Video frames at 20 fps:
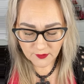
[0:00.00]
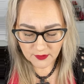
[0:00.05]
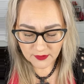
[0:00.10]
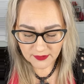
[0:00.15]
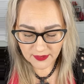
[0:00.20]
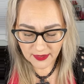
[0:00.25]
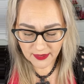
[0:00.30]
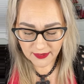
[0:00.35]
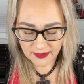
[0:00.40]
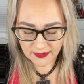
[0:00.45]

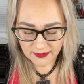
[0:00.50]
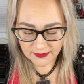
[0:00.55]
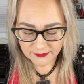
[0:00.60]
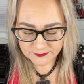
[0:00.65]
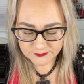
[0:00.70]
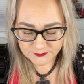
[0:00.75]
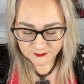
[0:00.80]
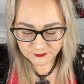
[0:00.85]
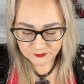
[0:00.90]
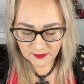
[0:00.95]
Yeah,
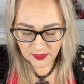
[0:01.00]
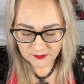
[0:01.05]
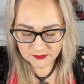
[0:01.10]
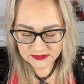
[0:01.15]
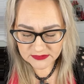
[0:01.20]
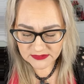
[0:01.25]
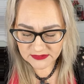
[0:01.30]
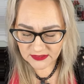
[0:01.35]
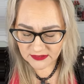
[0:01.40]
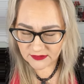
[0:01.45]
I was
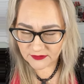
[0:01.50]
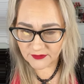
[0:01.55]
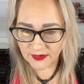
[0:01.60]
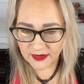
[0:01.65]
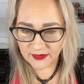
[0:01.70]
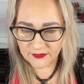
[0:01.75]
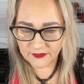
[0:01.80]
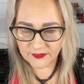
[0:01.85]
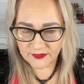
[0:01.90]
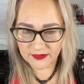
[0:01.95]
sitting
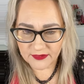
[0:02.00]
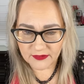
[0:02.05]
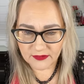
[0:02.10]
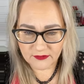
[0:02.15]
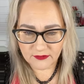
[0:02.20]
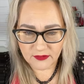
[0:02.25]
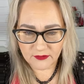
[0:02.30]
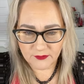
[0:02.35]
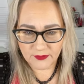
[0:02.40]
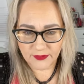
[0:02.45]
around
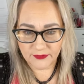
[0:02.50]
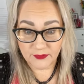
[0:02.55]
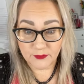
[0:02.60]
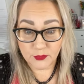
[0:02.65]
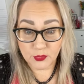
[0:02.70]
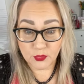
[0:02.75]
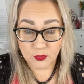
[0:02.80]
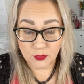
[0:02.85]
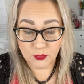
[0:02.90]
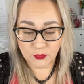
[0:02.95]
there around the
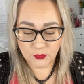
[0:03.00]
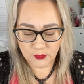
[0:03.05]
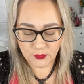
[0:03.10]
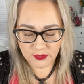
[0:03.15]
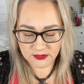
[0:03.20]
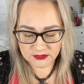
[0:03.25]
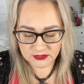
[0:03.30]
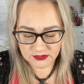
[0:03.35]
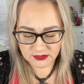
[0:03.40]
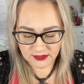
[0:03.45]
pool
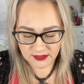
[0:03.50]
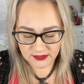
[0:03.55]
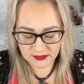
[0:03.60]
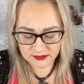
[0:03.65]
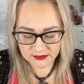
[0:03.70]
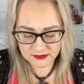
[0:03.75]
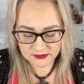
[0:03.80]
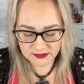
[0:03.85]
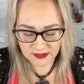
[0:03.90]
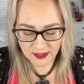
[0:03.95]
watching the
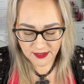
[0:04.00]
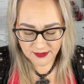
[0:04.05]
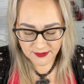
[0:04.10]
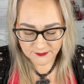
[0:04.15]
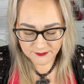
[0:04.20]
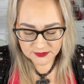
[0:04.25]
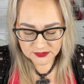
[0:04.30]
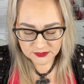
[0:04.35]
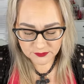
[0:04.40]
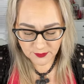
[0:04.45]
kids
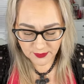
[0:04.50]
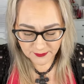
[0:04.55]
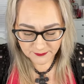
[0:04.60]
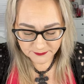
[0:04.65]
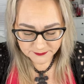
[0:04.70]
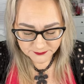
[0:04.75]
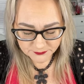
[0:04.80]
swim.